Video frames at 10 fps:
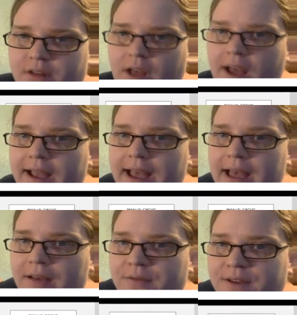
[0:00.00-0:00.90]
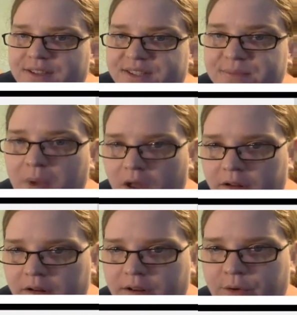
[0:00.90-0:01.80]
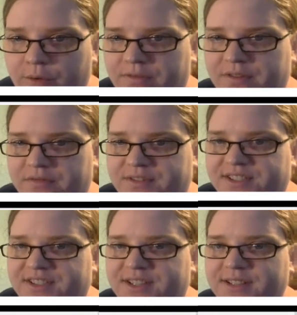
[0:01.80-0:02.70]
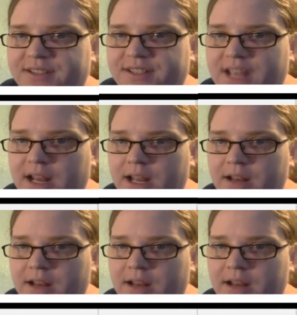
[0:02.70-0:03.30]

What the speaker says: I have a smaller equivalent resistance, and I end